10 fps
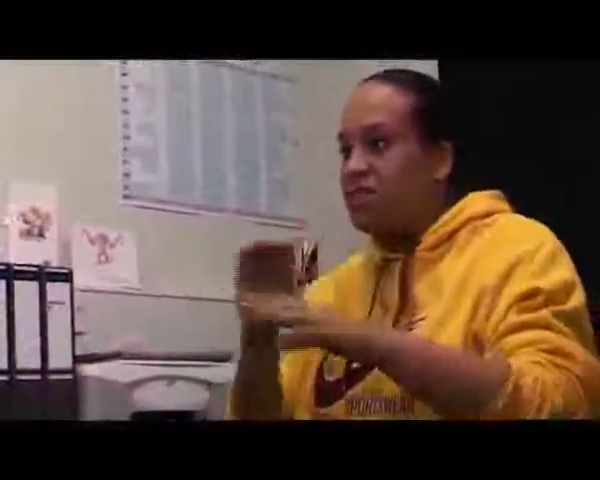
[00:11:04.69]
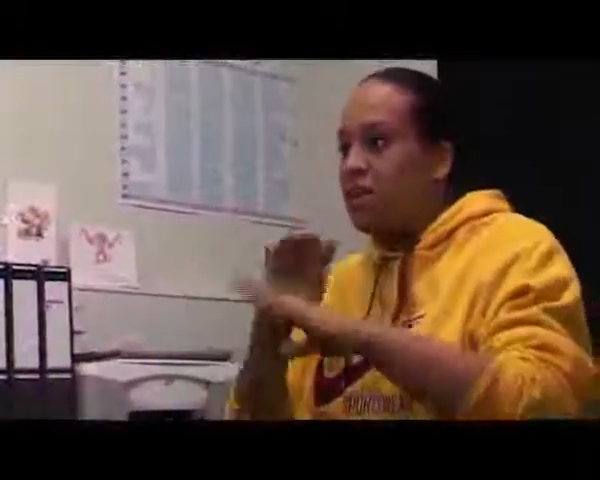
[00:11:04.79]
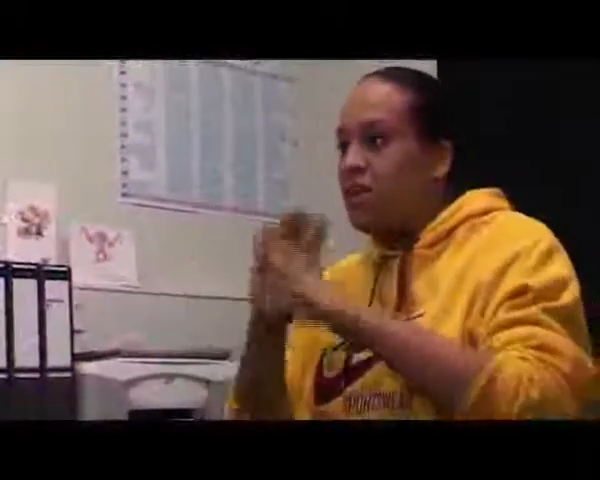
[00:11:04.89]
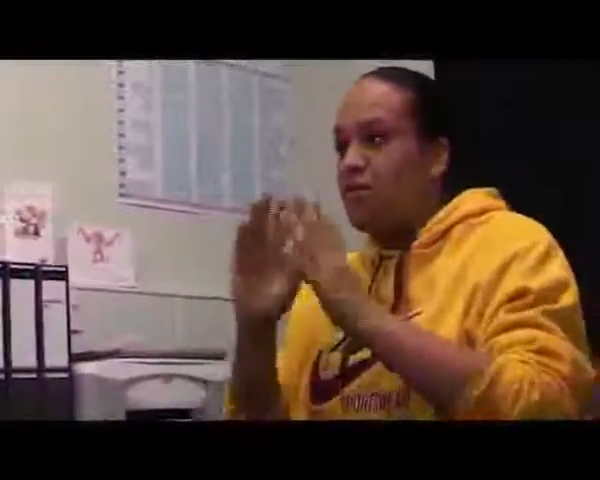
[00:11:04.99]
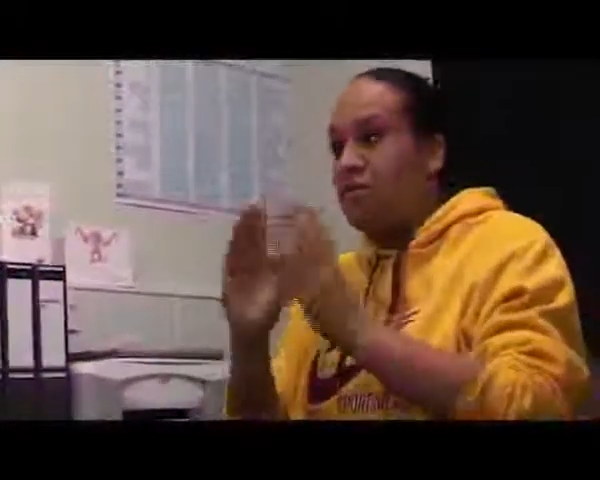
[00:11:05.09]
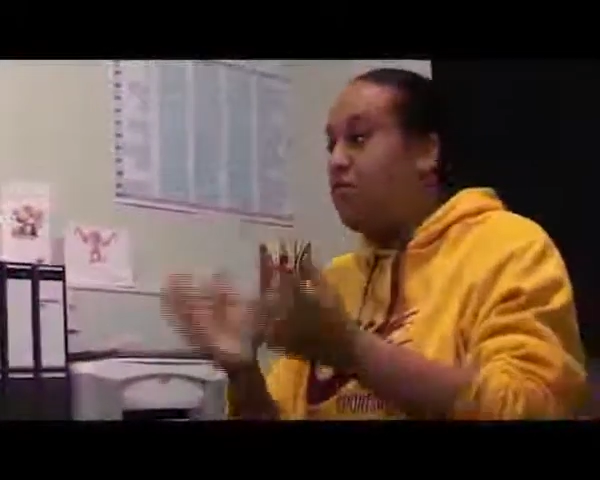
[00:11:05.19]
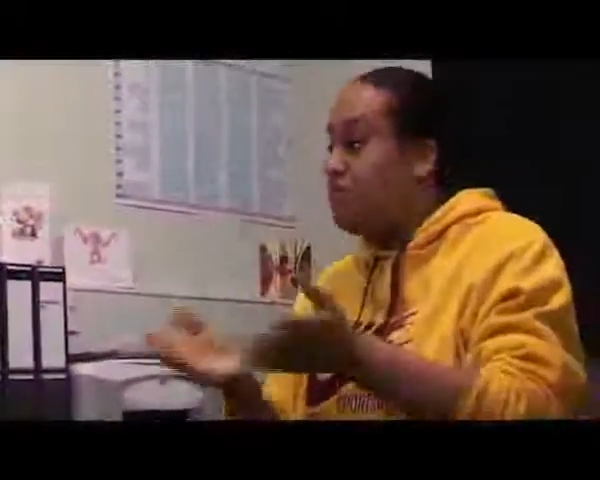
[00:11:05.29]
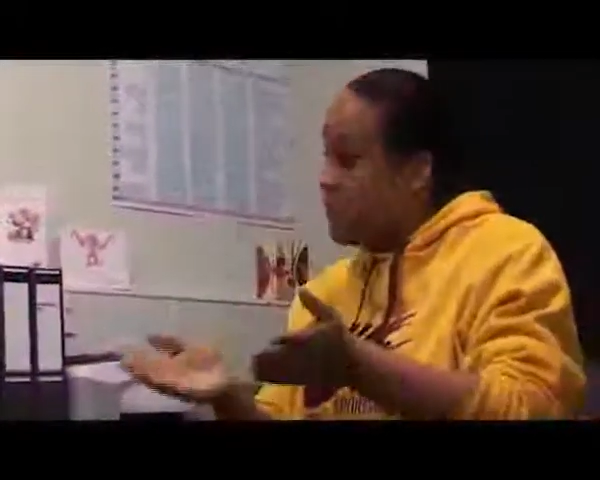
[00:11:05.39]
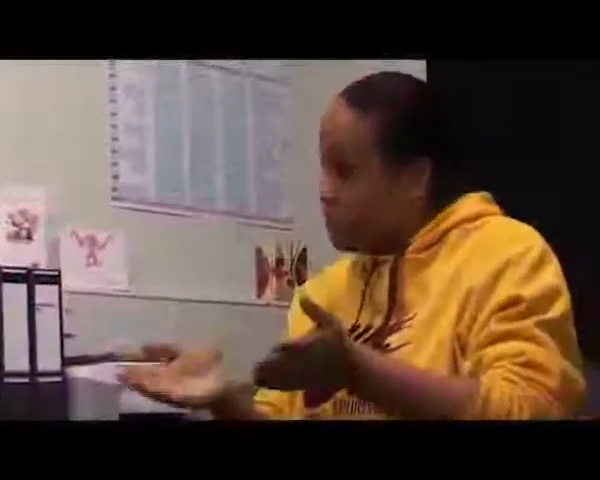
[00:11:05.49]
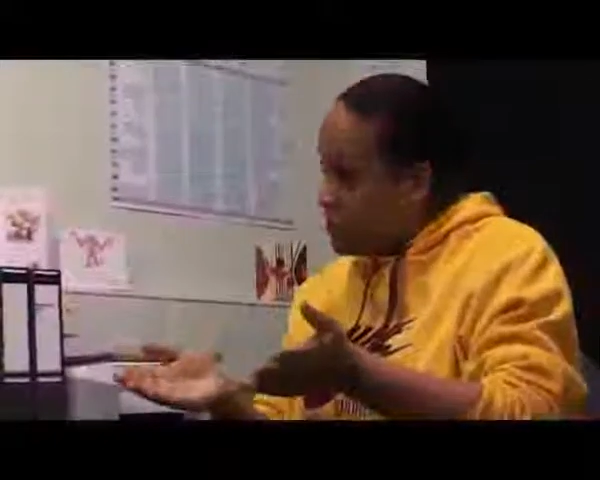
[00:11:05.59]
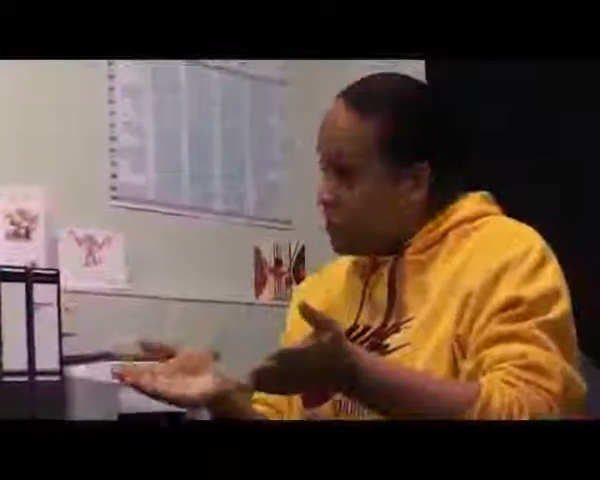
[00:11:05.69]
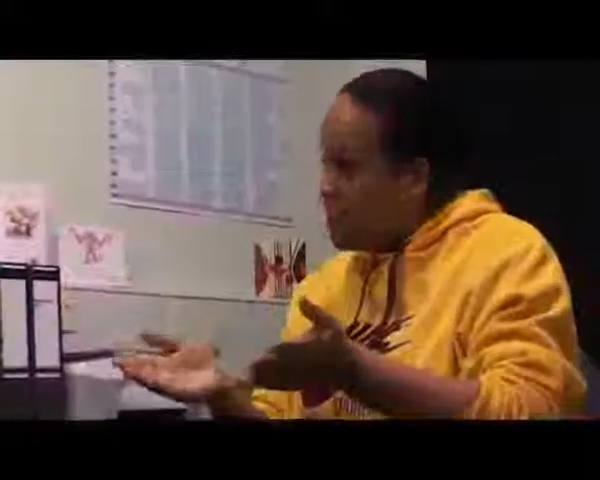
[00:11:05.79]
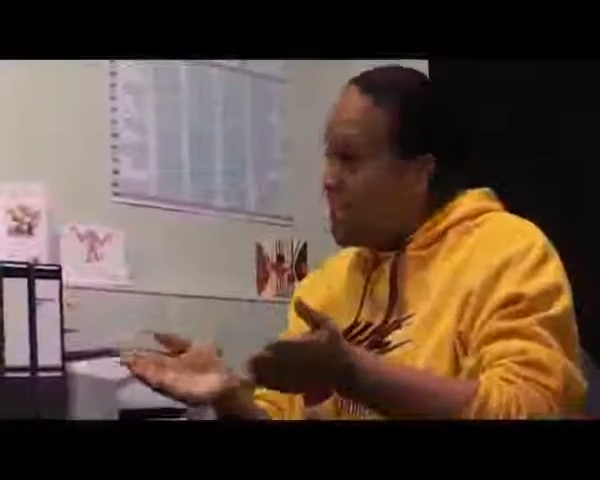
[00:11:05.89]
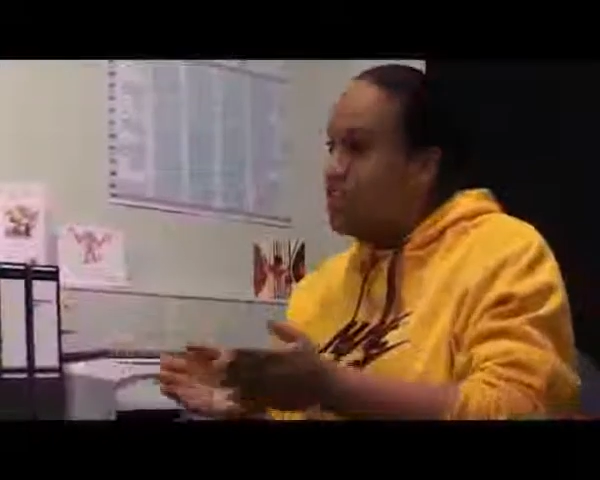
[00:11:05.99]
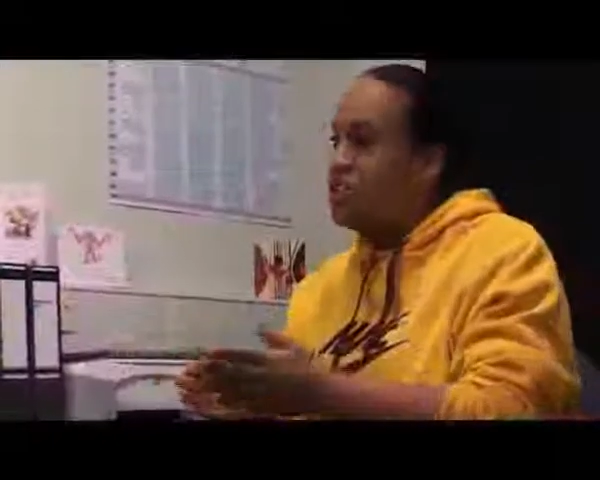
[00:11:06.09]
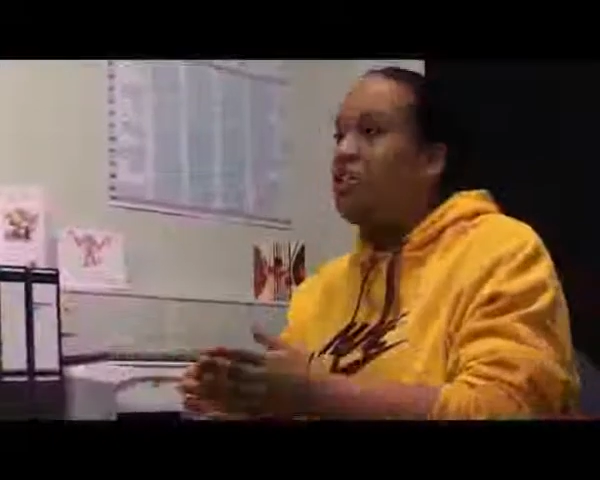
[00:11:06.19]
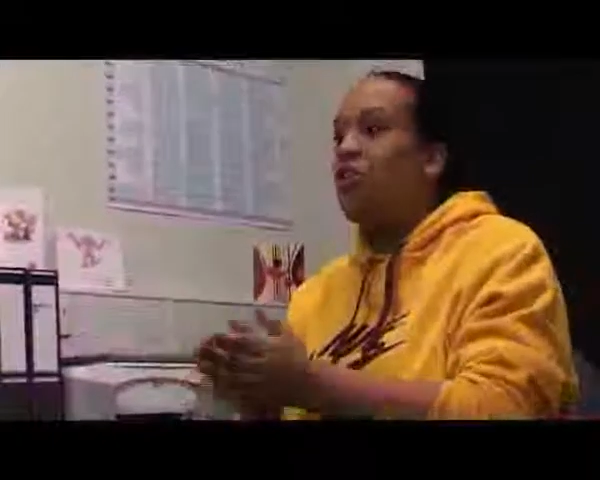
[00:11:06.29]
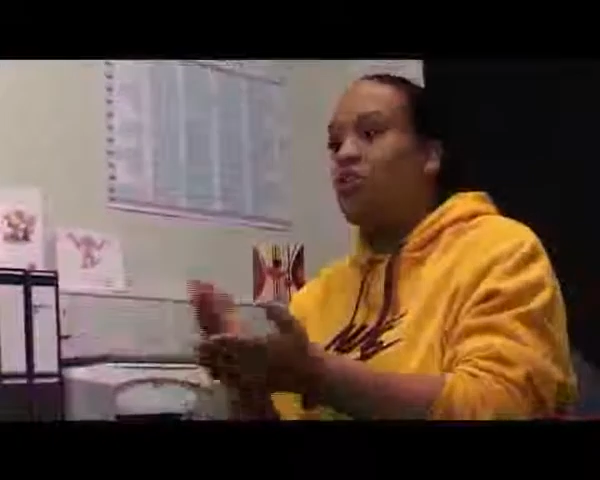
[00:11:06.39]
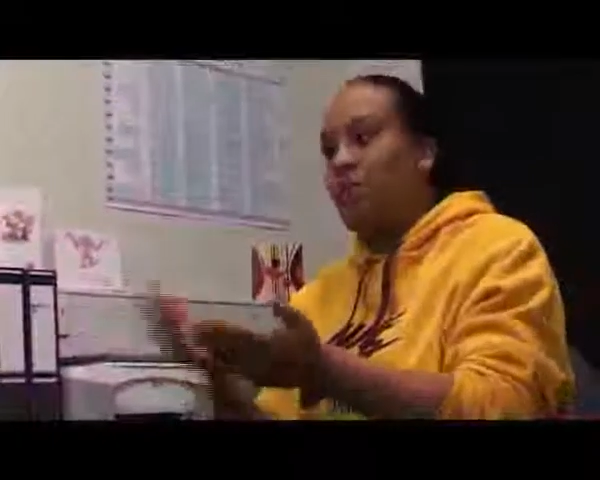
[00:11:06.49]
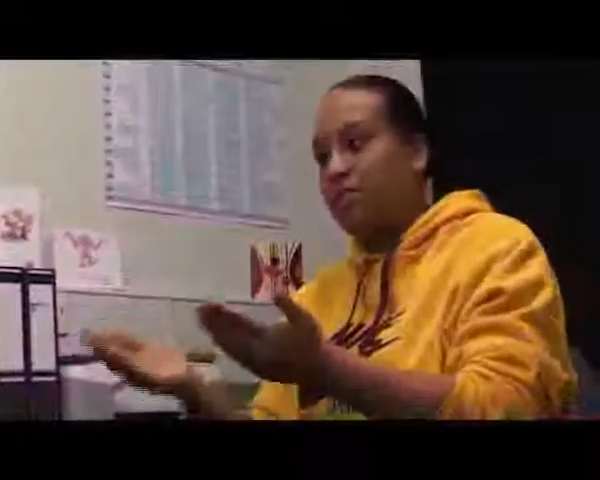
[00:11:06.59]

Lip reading: you know, if you feel you need an agent, or